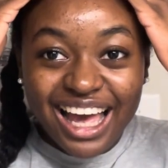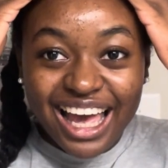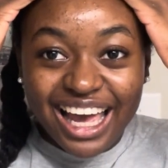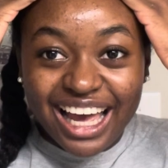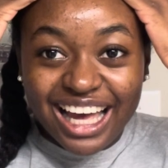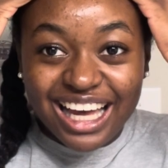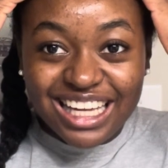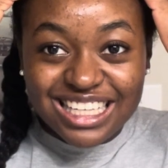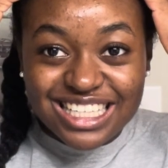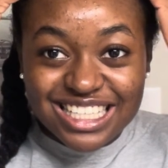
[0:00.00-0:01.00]

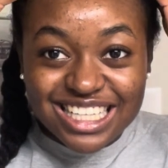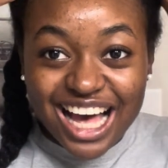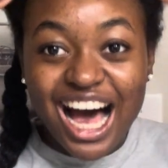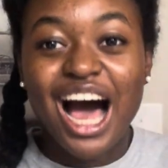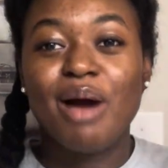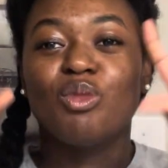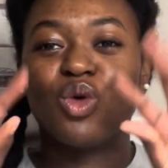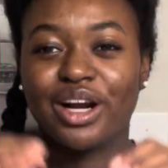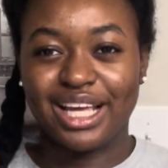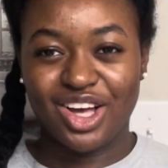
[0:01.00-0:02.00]
and I'm
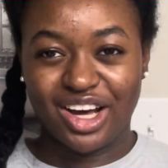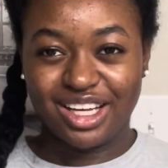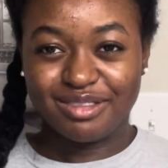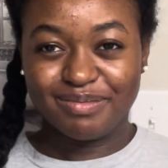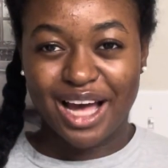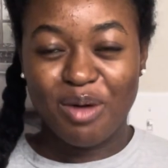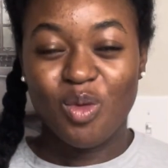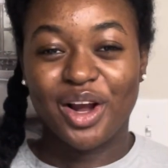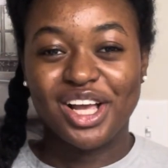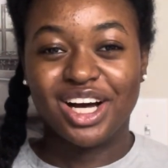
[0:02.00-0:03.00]
working on it. I'm
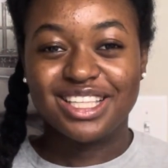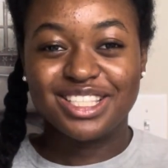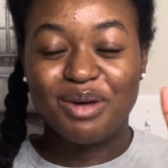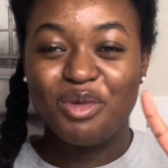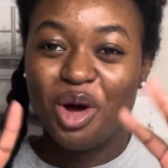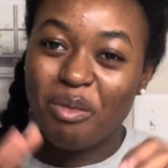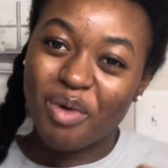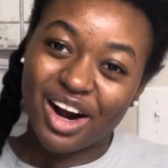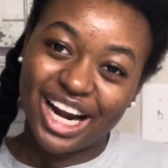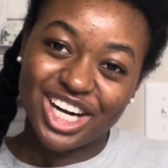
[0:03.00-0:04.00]
working on some no
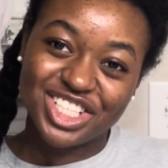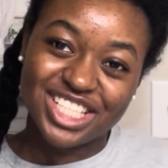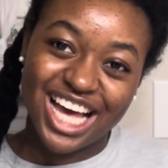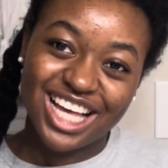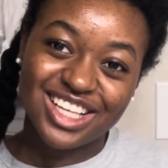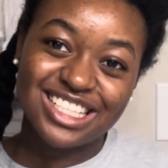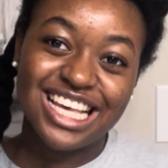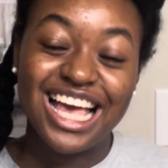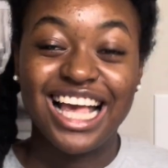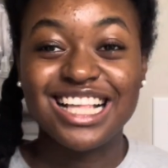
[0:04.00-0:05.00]
part hairstyles
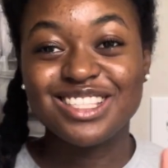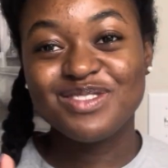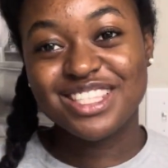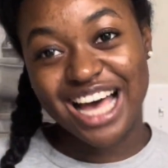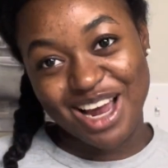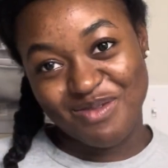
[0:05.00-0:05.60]
and some side